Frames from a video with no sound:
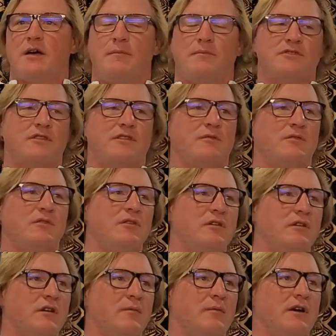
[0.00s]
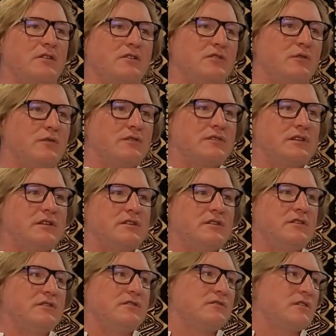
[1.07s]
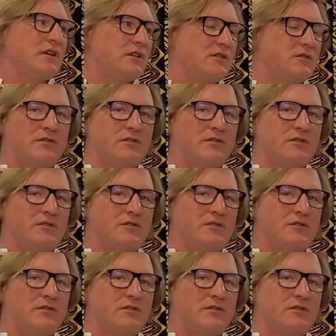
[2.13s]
so that you can go back to your facilities at